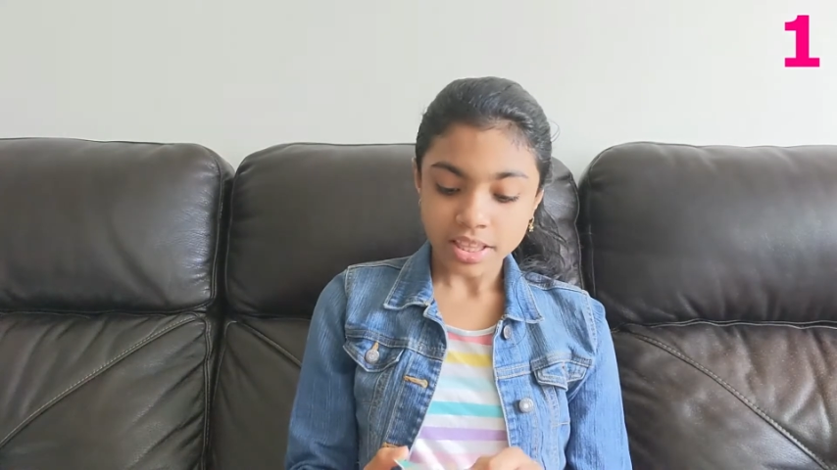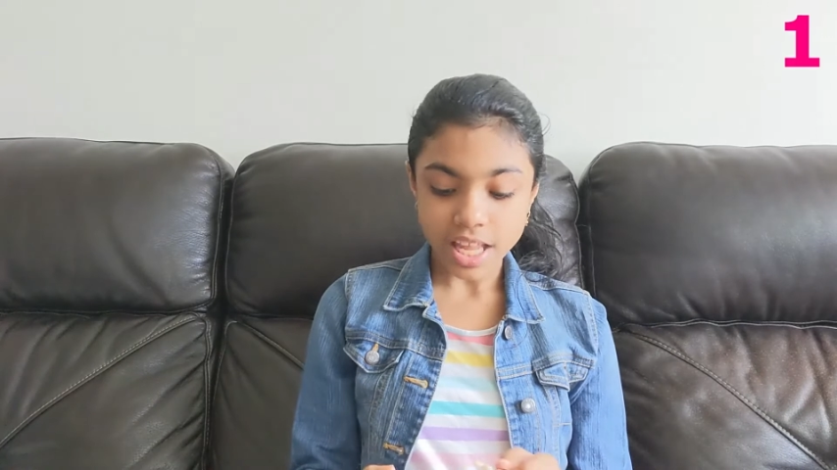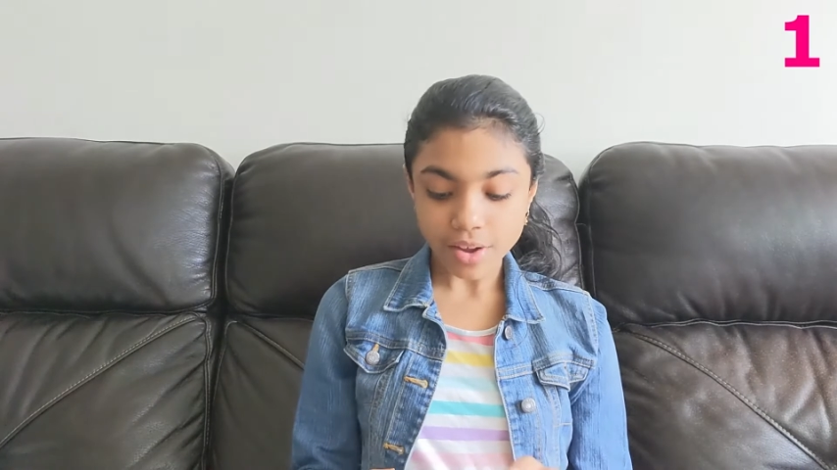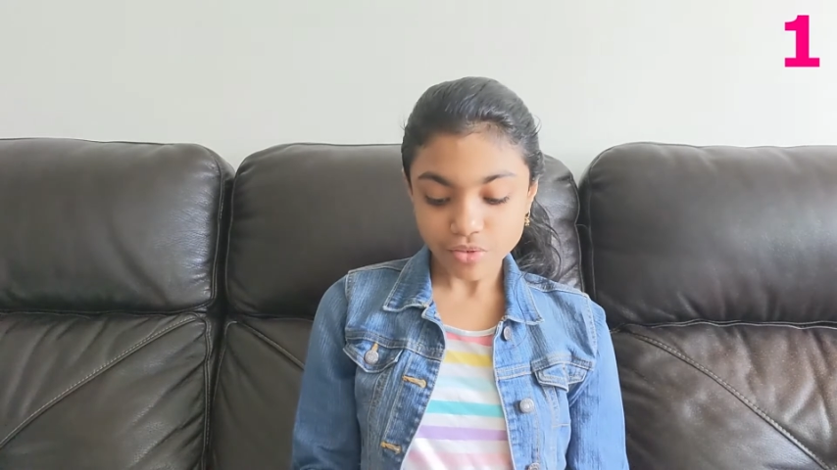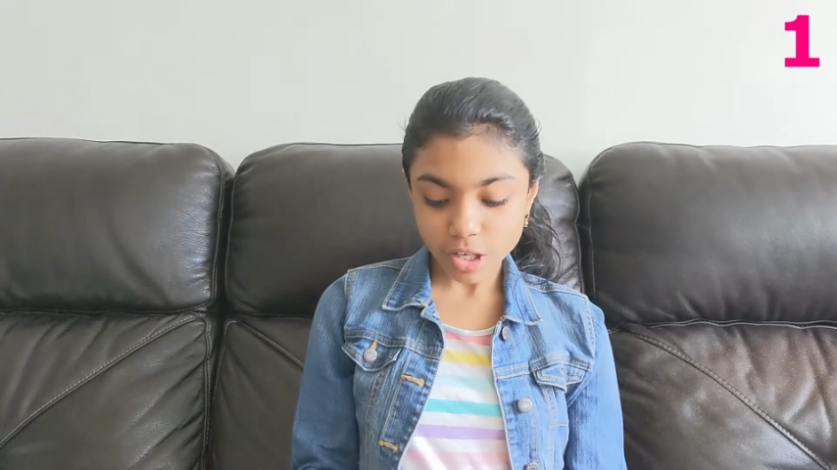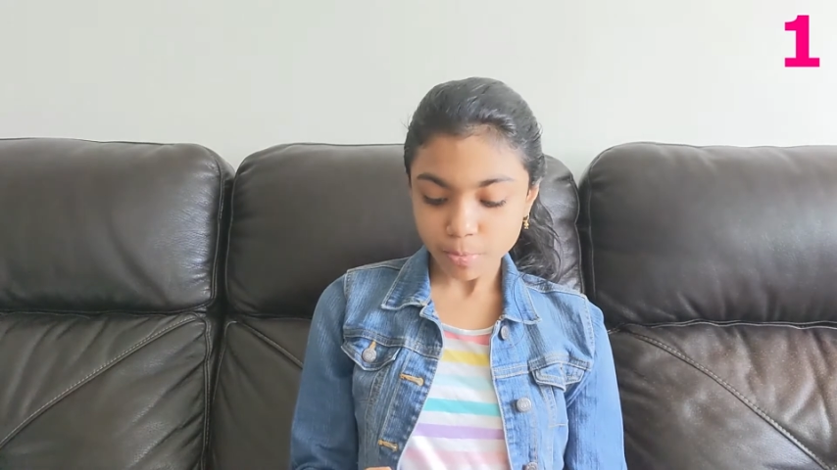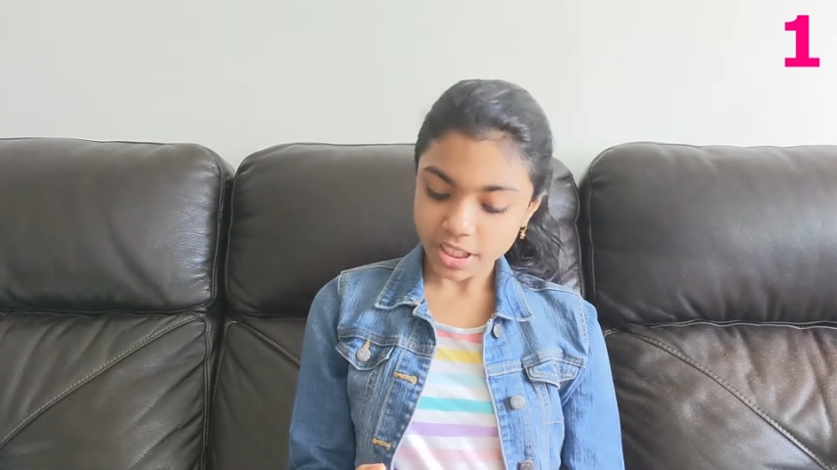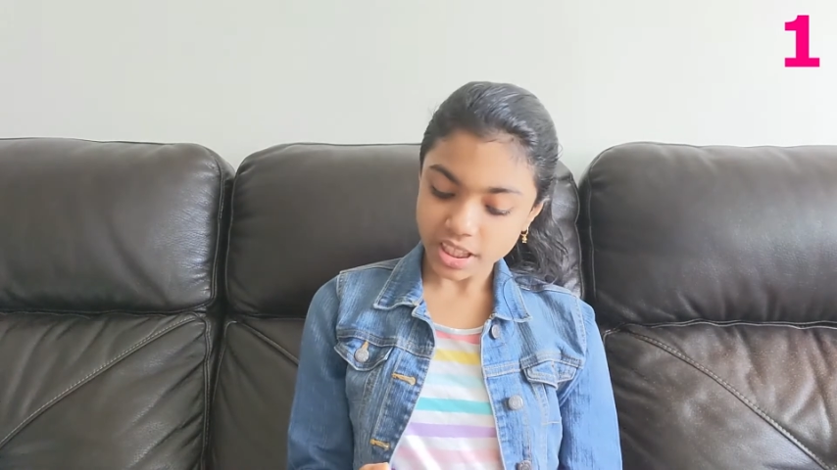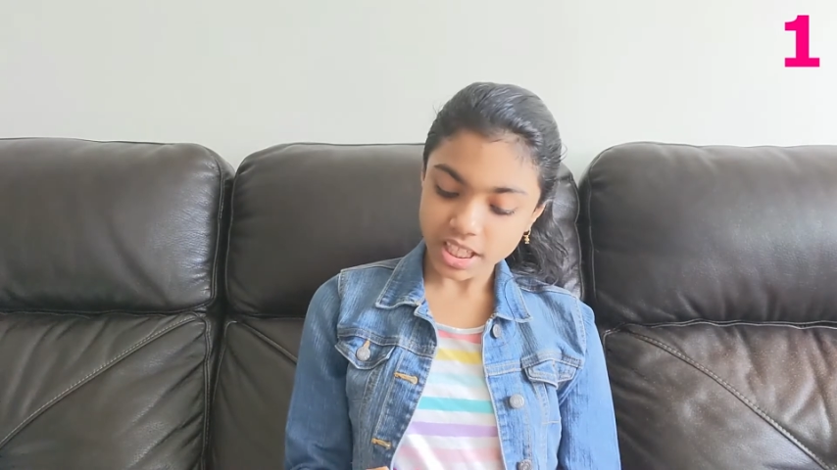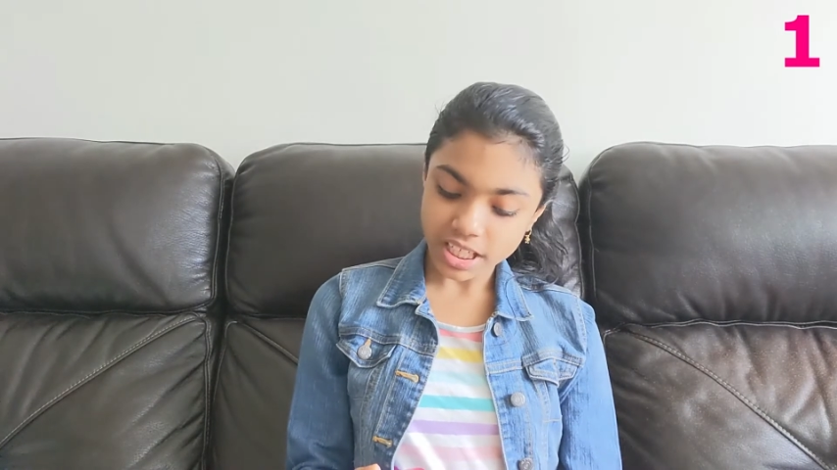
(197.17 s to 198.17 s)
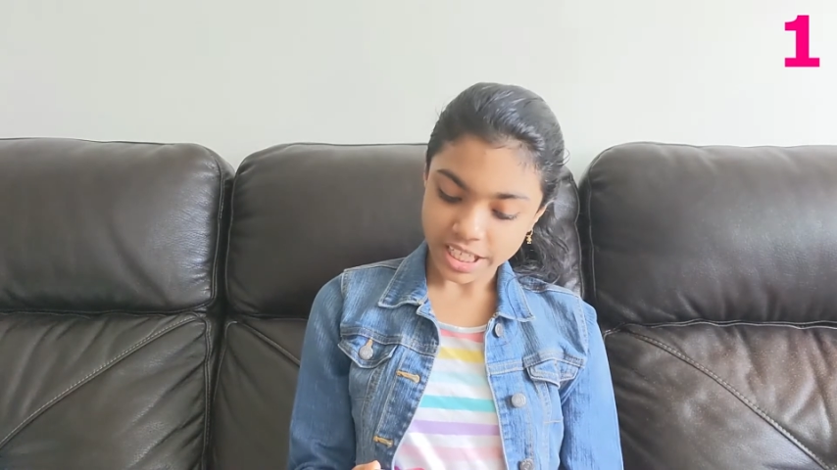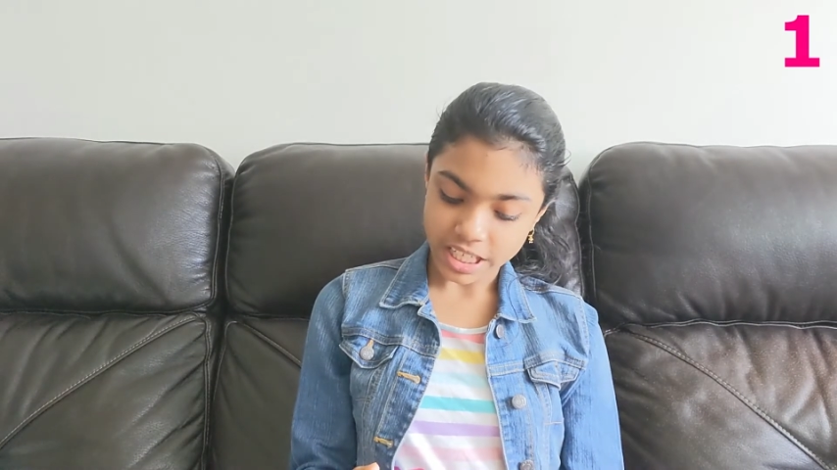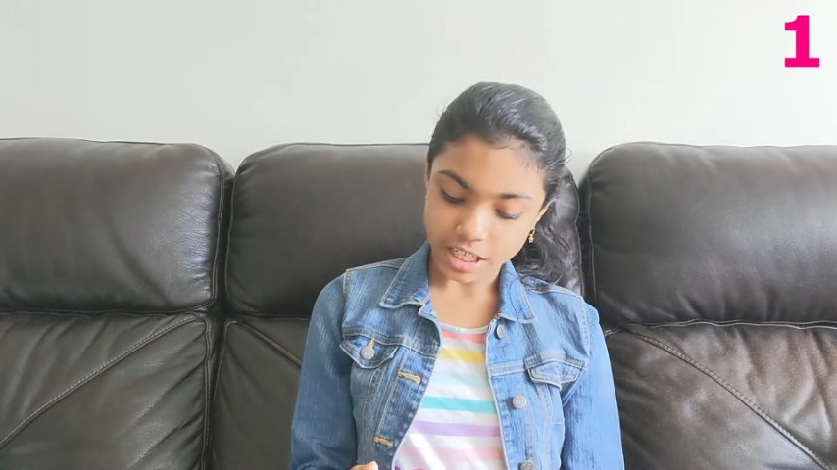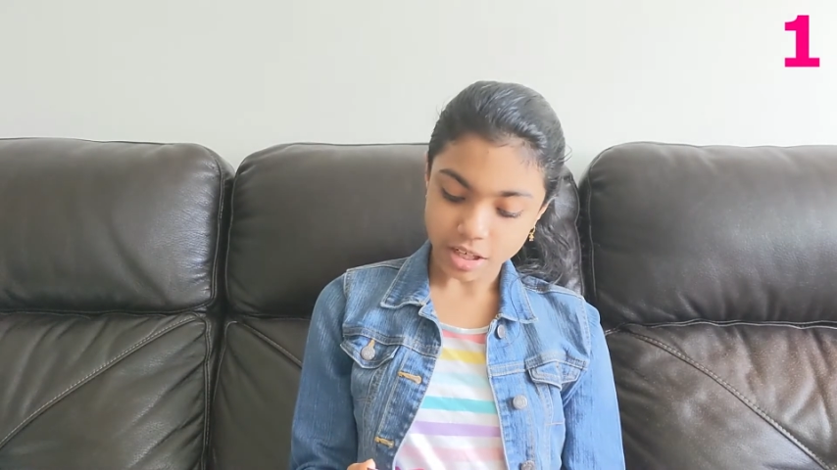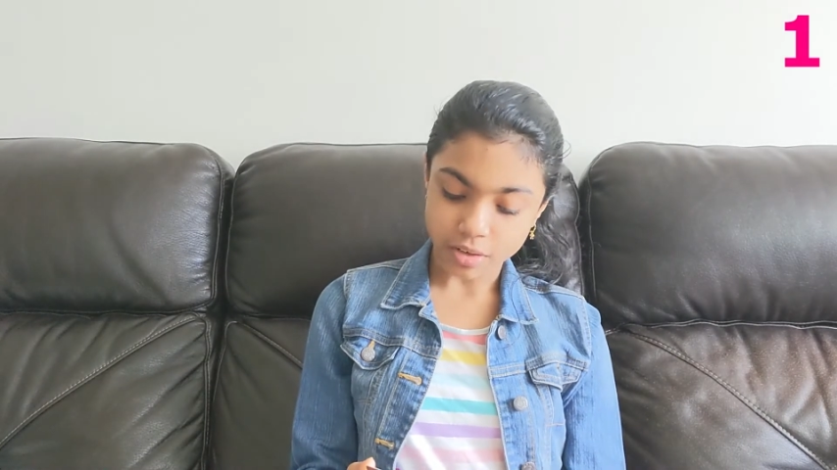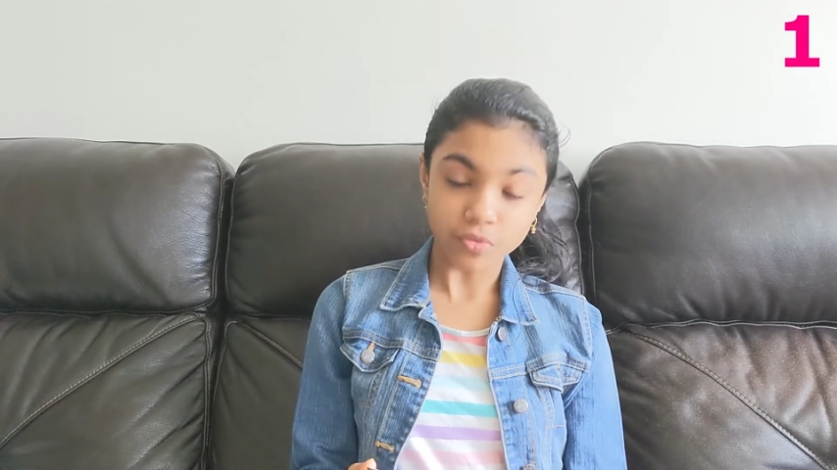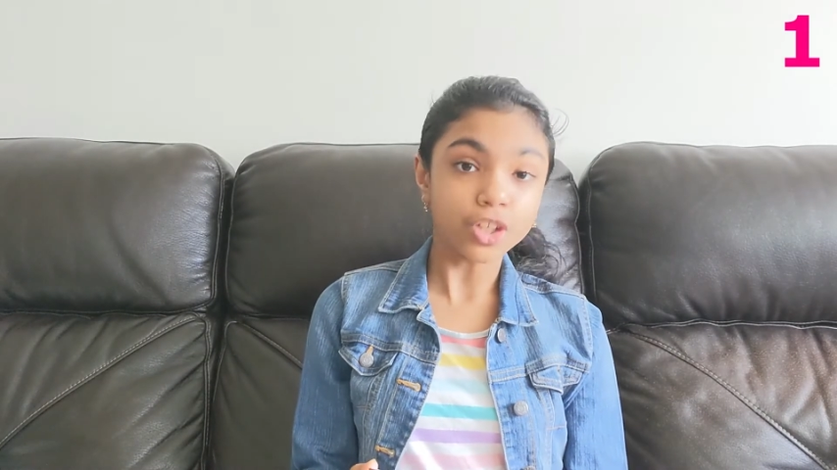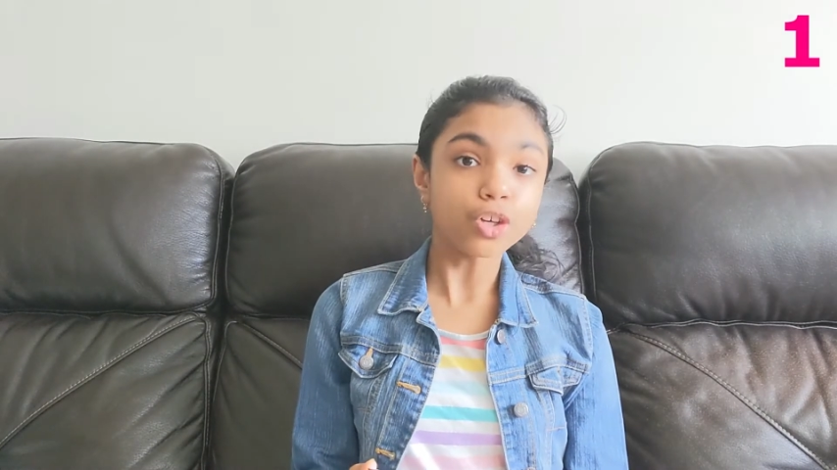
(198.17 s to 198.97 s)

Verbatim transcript: never put key of